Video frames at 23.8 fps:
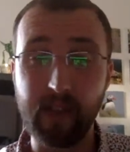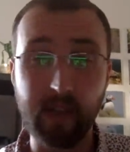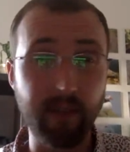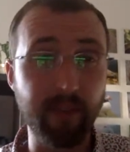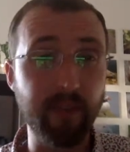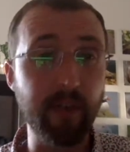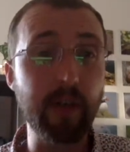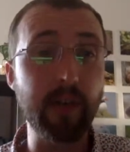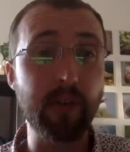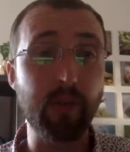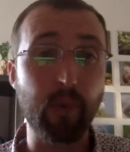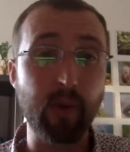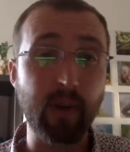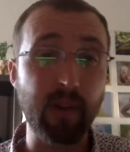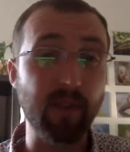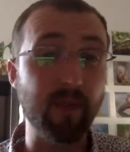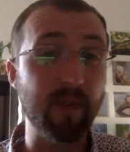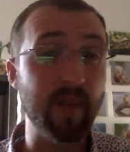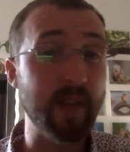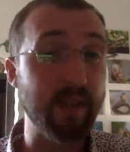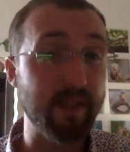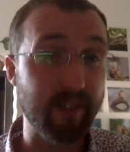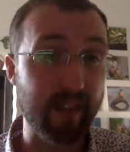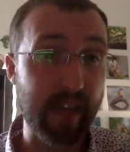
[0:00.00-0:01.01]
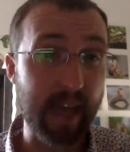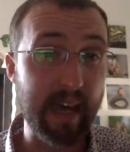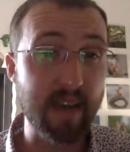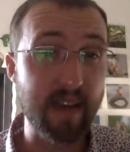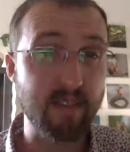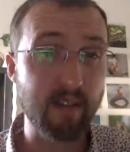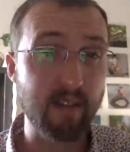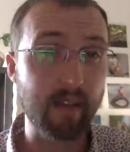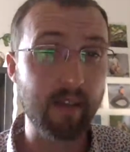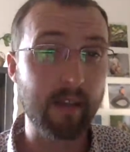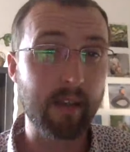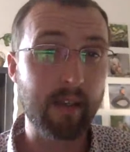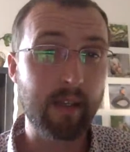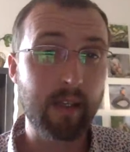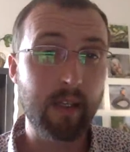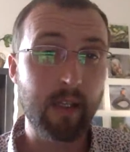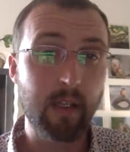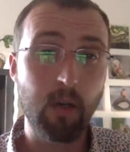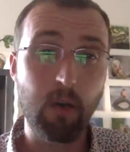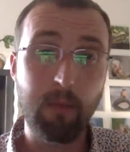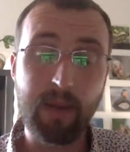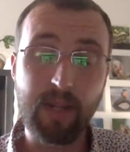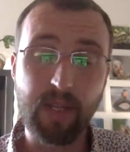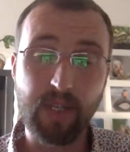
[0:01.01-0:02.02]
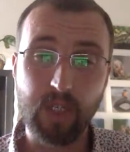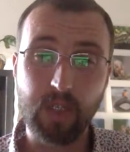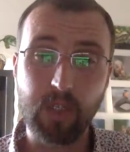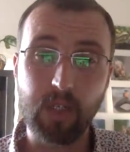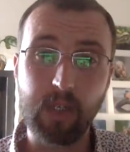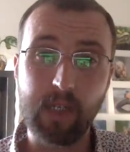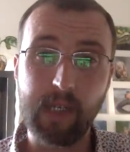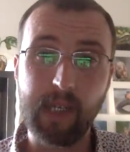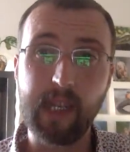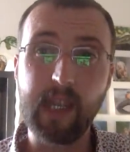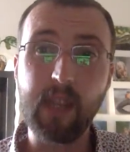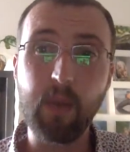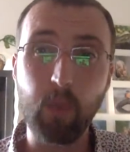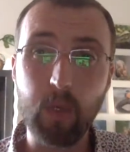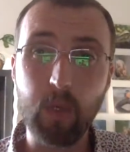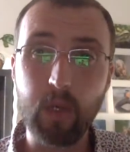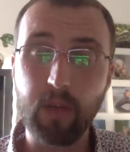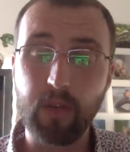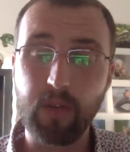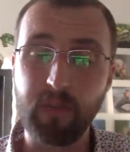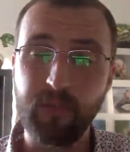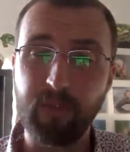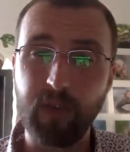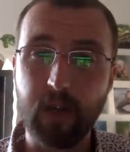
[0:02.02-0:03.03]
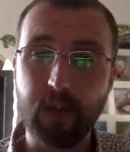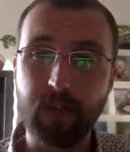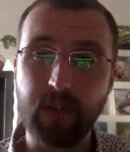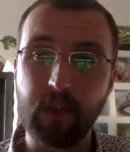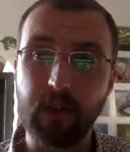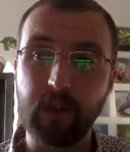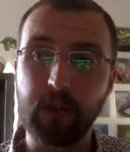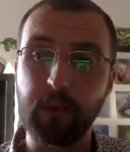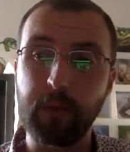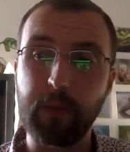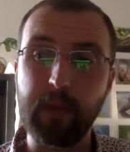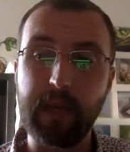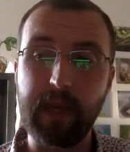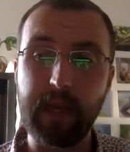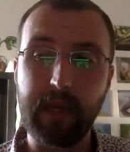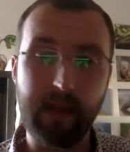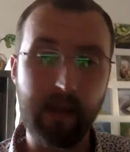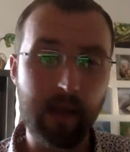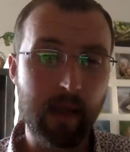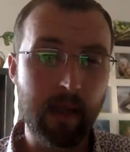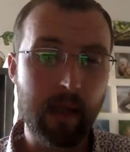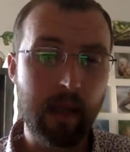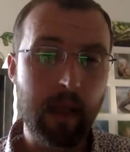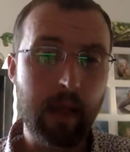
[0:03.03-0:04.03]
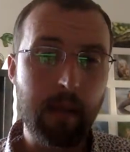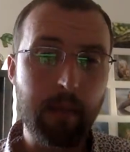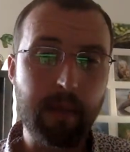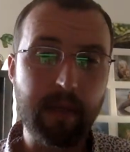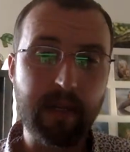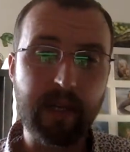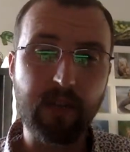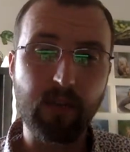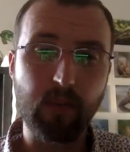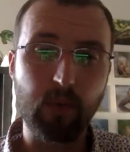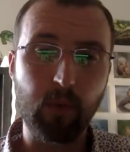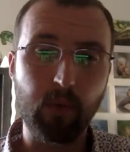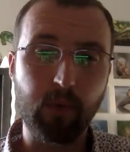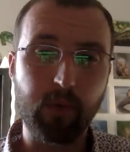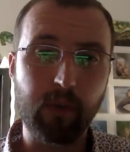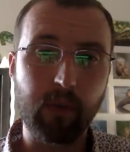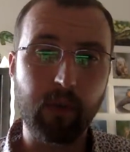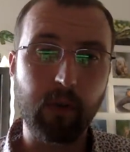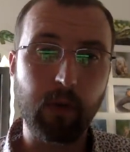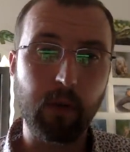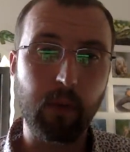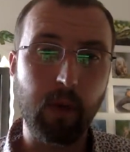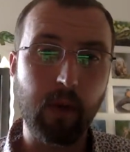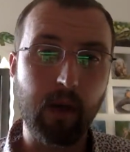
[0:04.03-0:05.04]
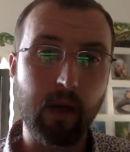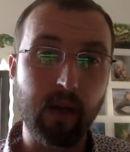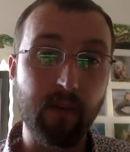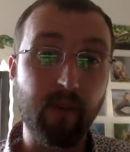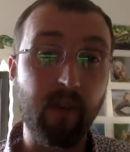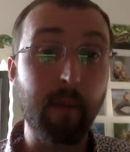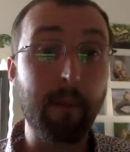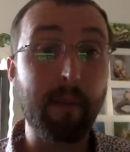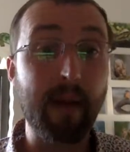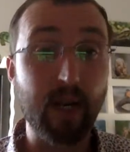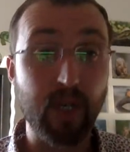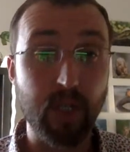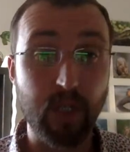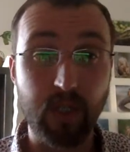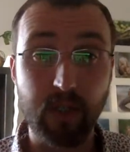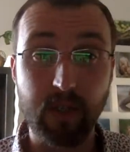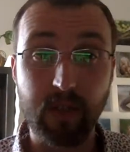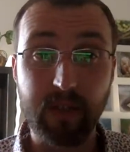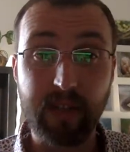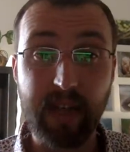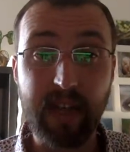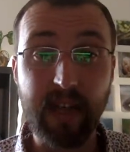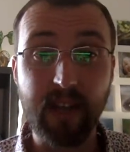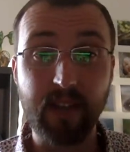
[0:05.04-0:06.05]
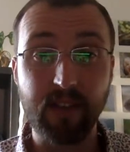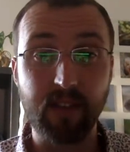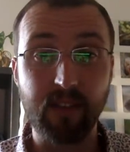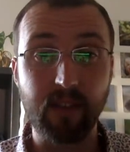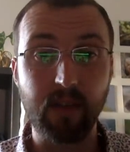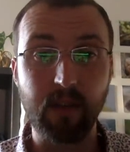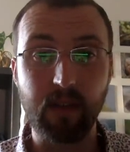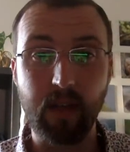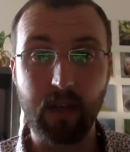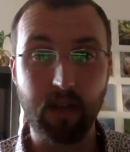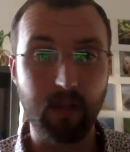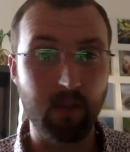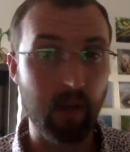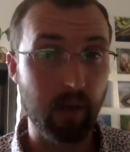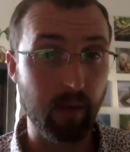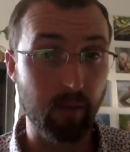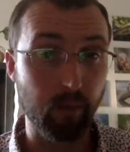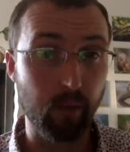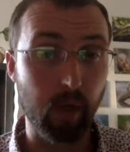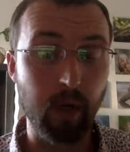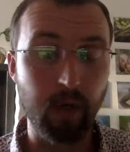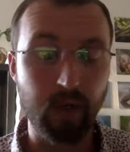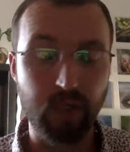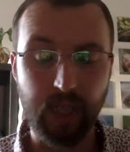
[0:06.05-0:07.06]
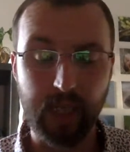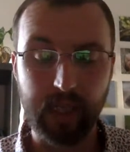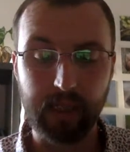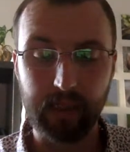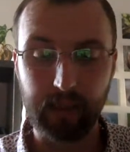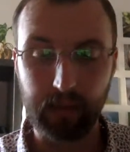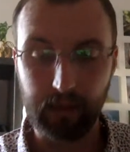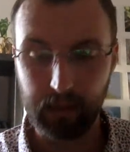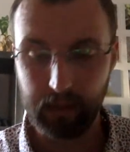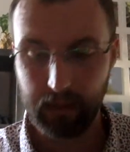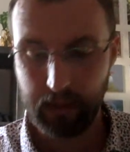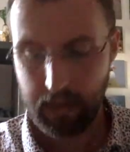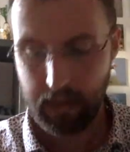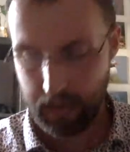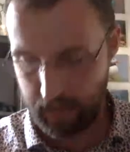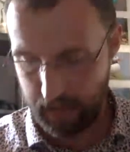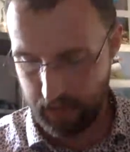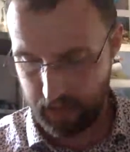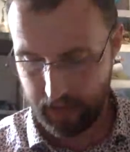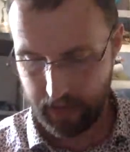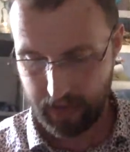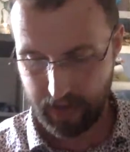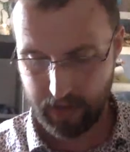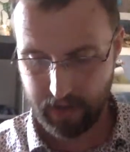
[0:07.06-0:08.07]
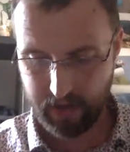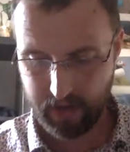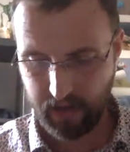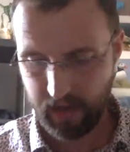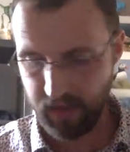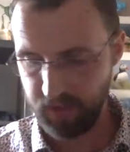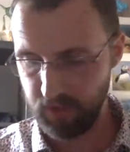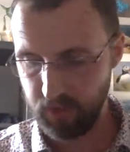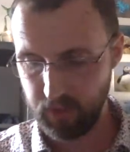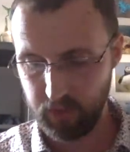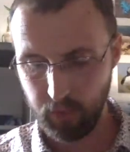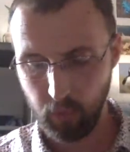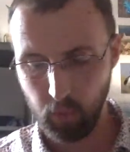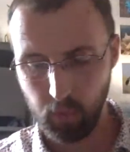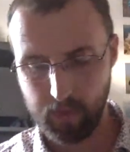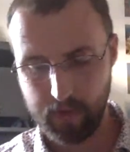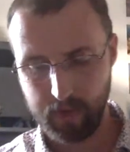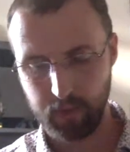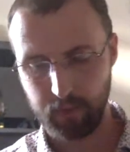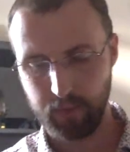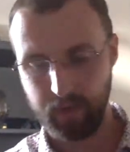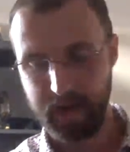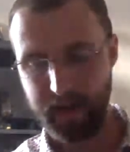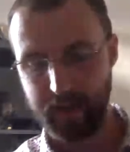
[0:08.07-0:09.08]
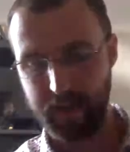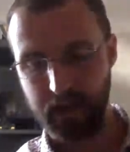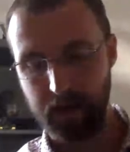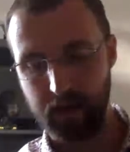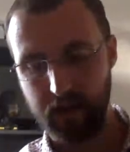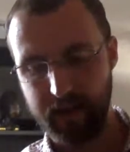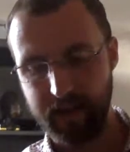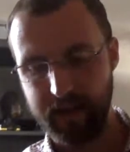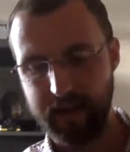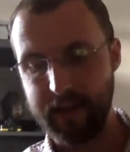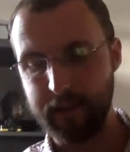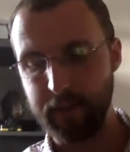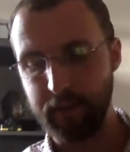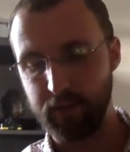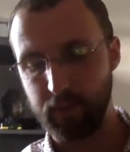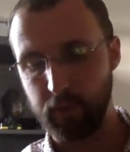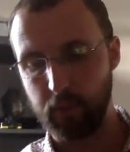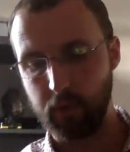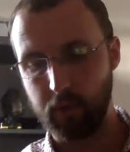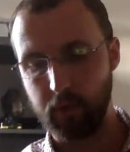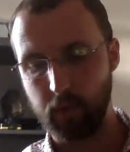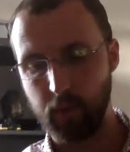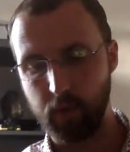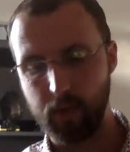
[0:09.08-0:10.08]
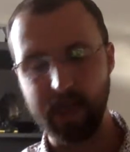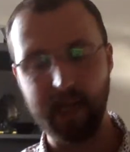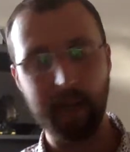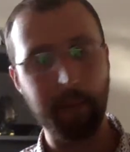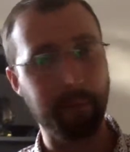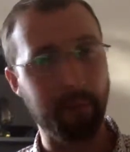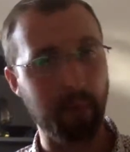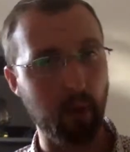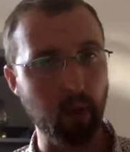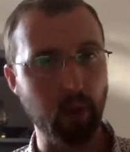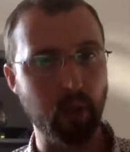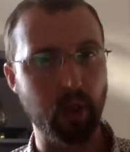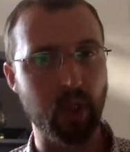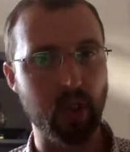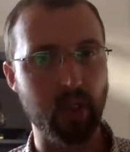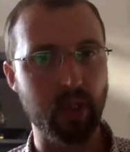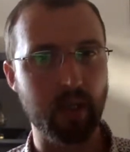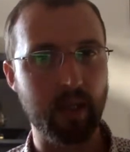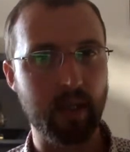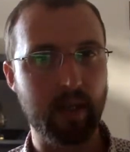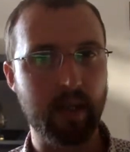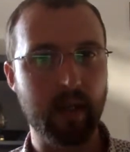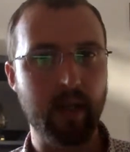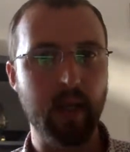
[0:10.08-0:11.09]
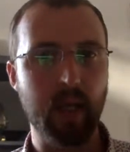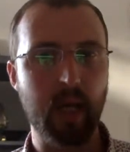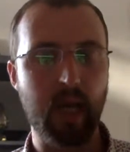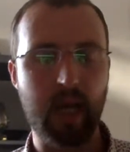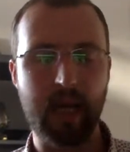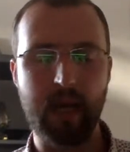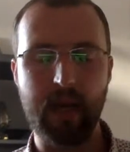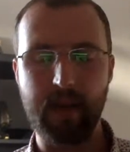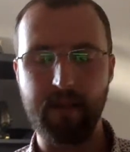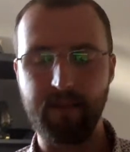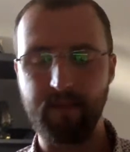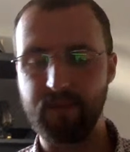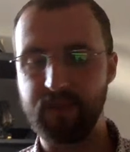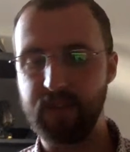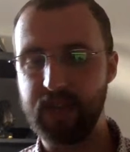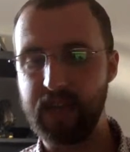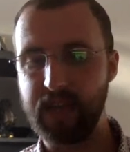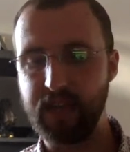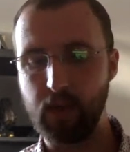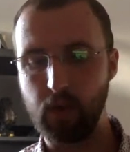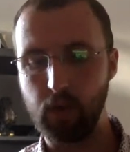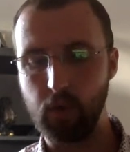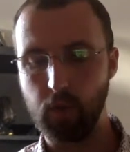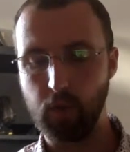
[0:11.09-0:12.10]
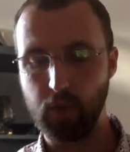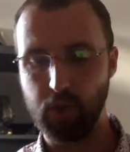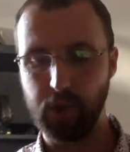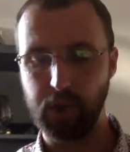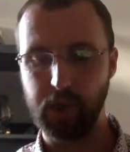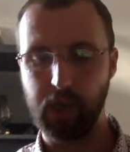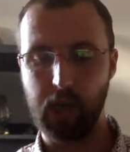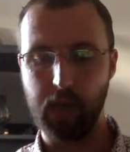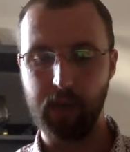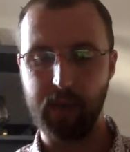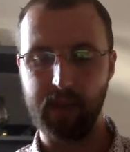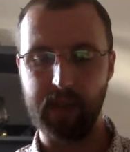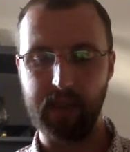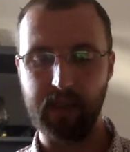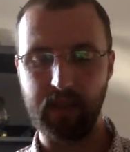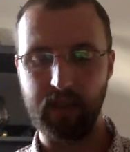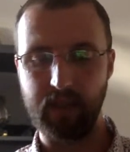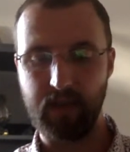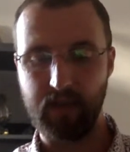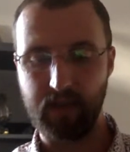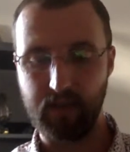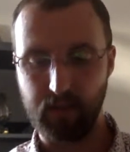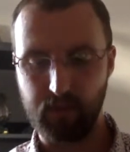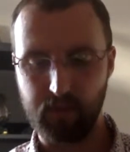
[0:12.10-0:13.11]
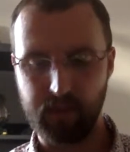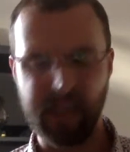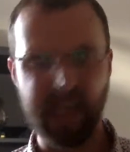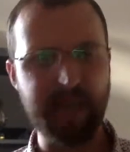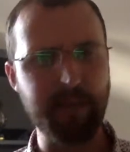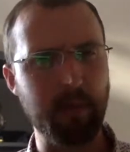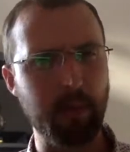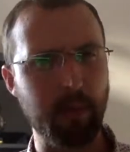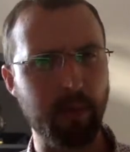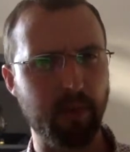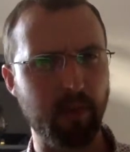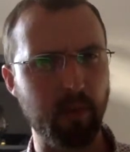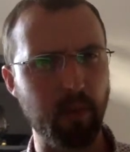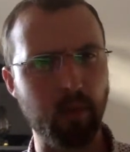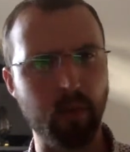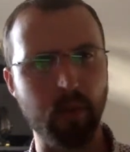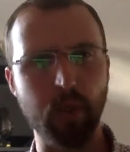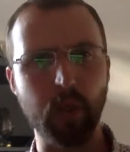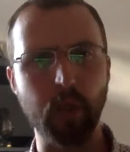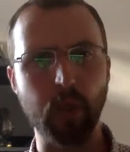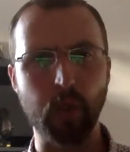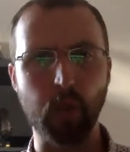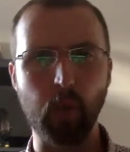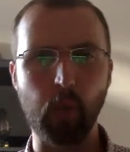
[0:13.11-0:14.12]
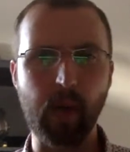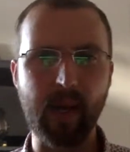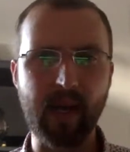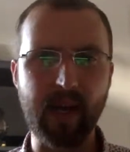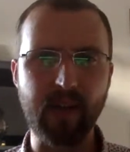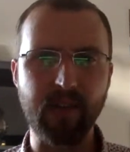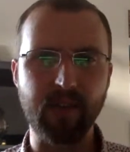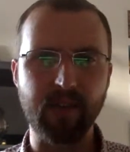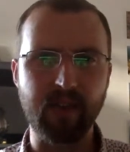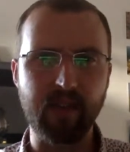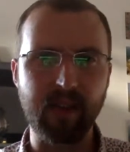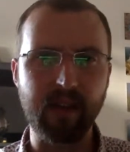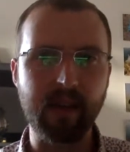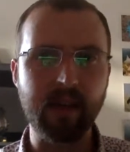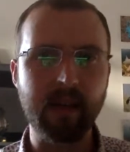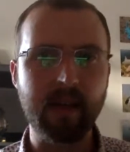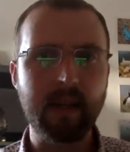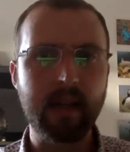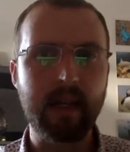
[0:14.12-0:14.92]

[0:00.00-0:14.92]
The first one is Vince Cater, who I mentioned earlier. He works at Photospeed, but he's also a very passionate dace and roach angler, and he's an all-round great guy. And he was one who really pushed to get the auction going and came up with some unusual ways to